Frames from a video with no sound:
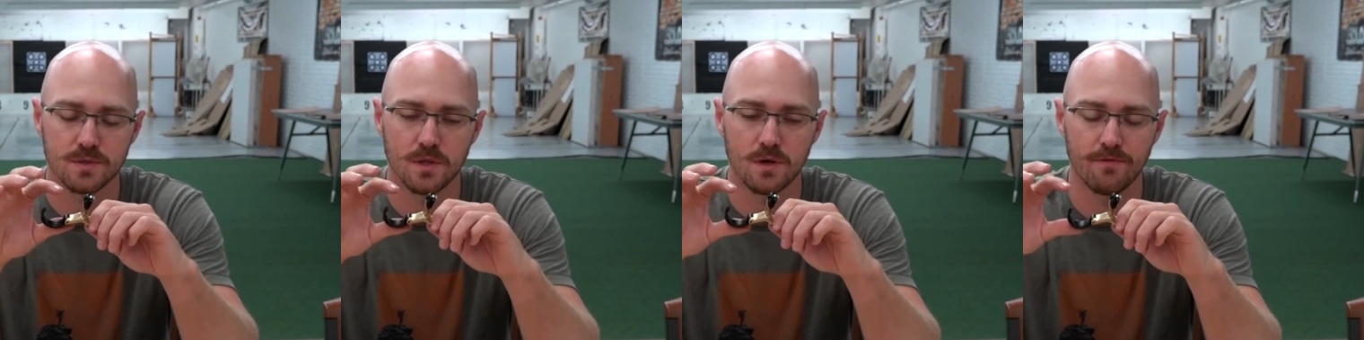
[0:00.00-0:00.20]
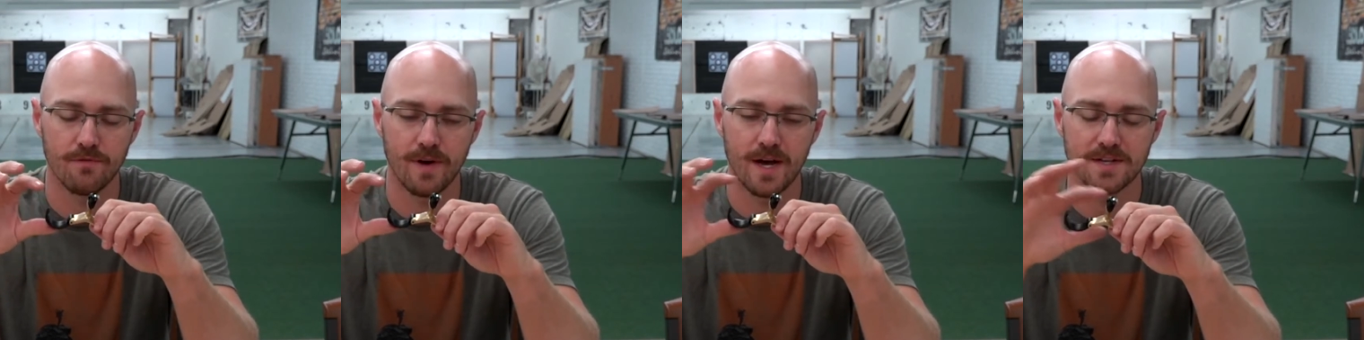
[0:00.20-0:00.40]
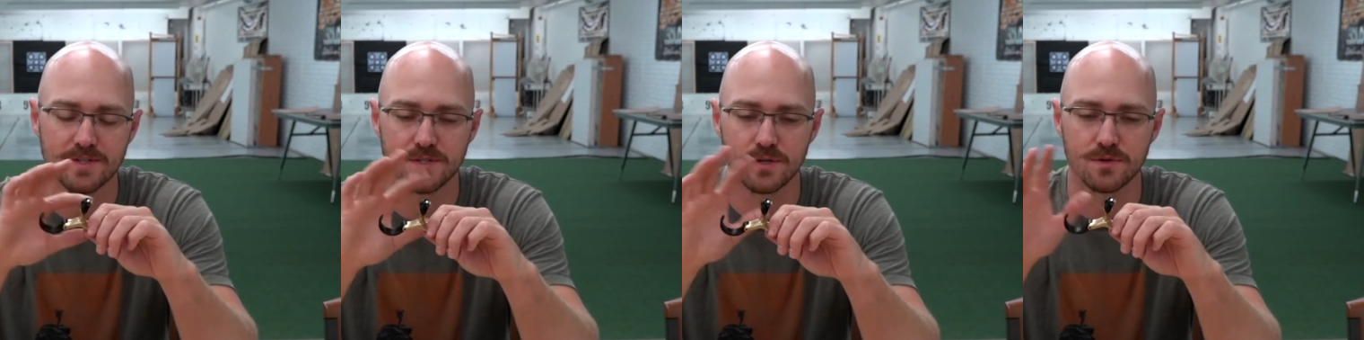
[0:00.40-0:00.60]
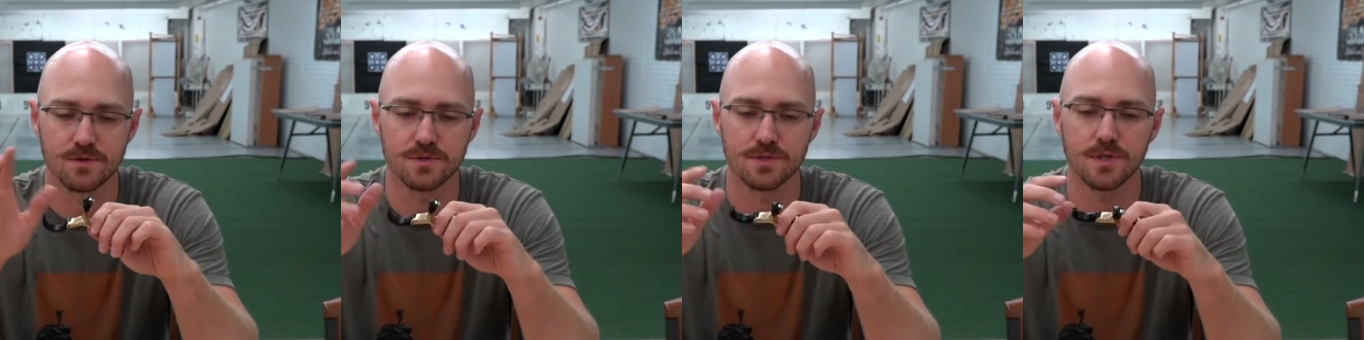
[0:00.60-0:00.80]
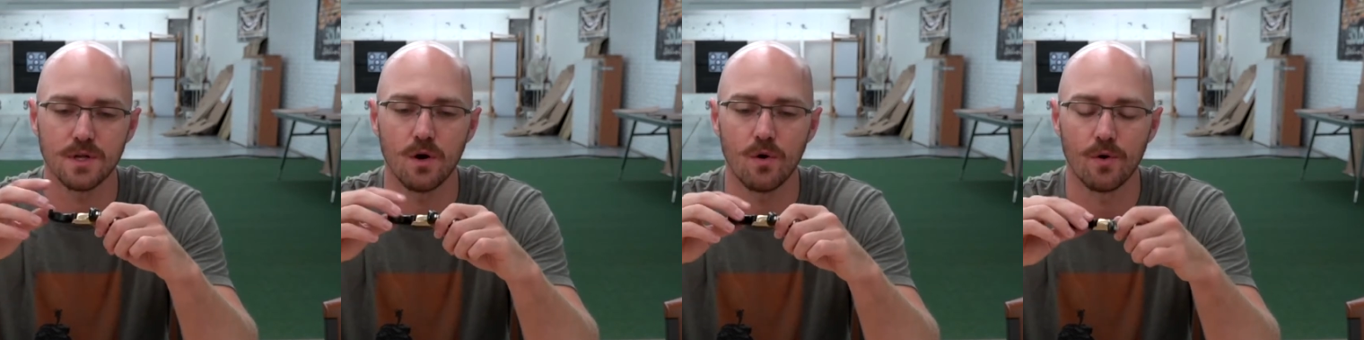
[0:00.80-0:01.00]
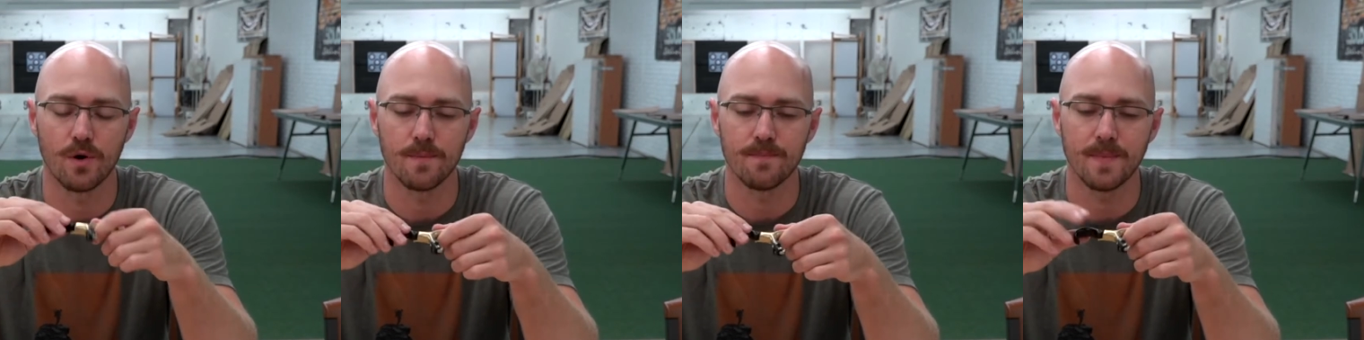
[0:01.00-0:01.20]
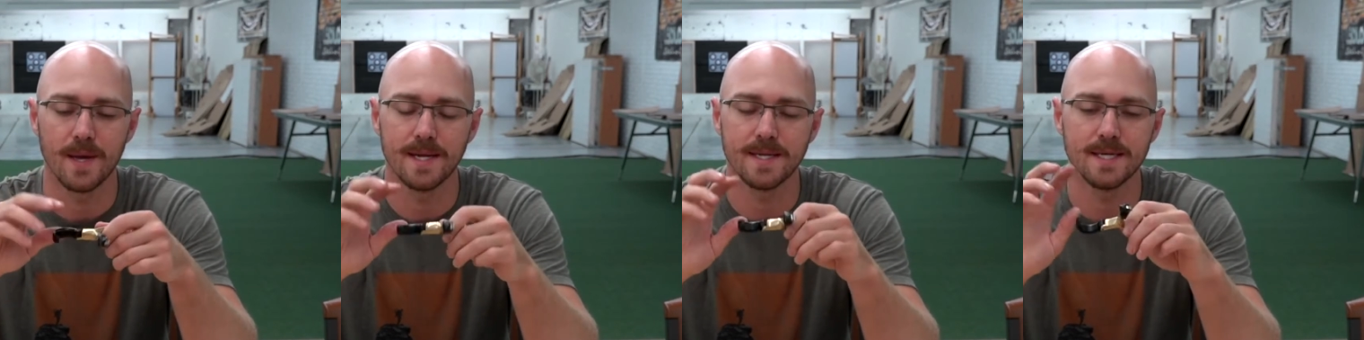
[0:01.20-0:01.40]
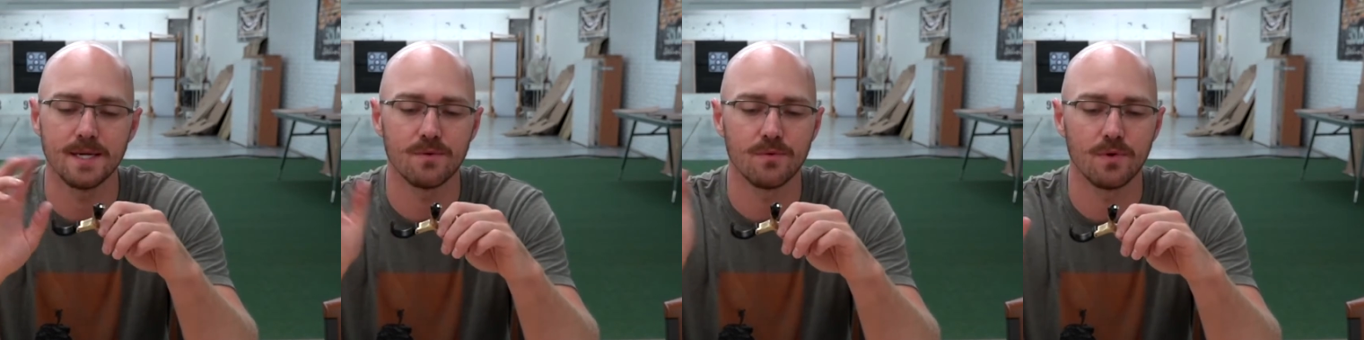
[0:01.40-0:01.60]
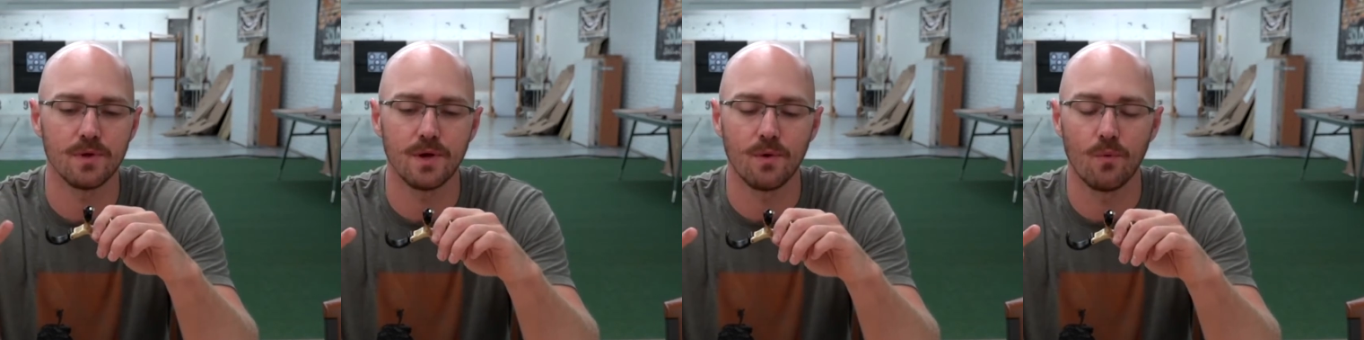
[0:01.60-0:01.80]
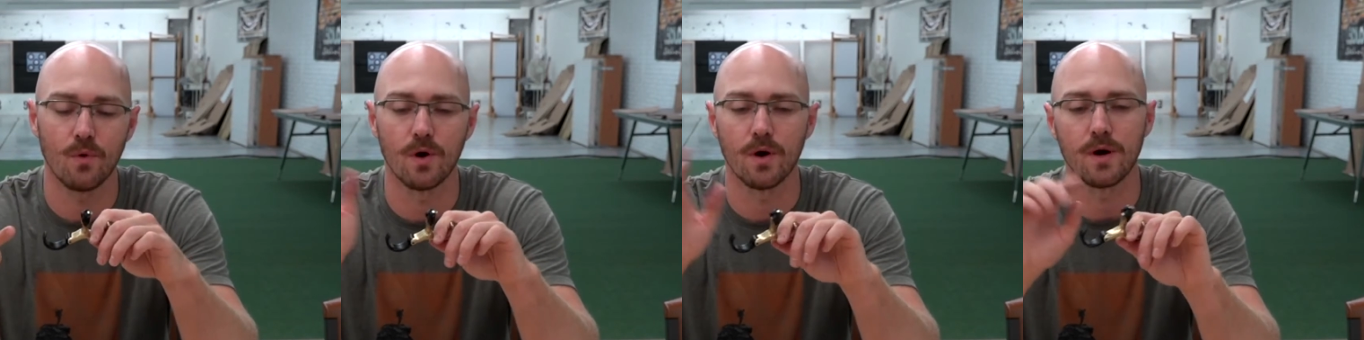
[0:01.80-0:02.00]
faster or slower. It didn't
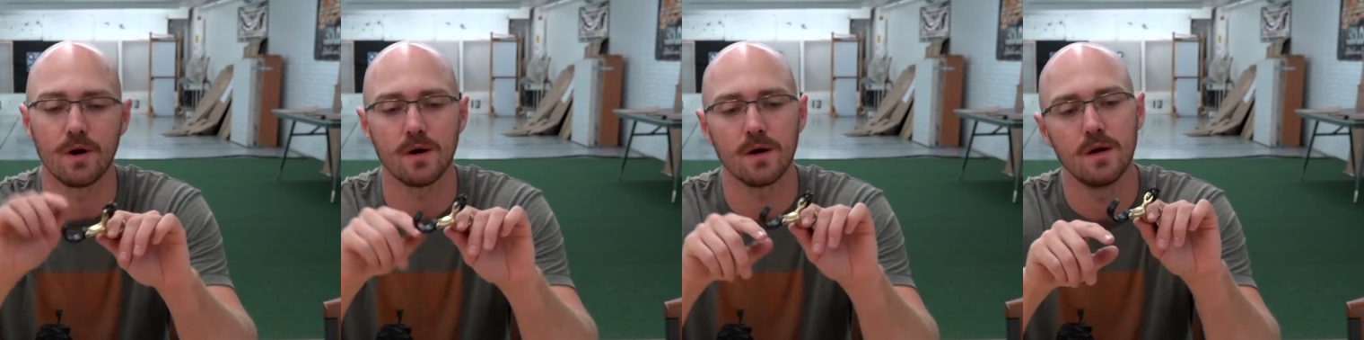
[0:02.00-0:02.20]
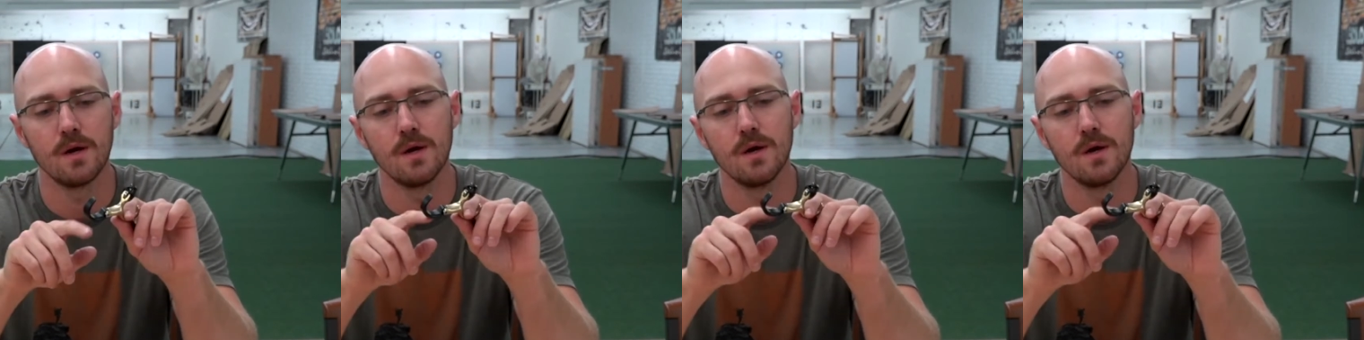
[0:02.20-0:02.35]
really work.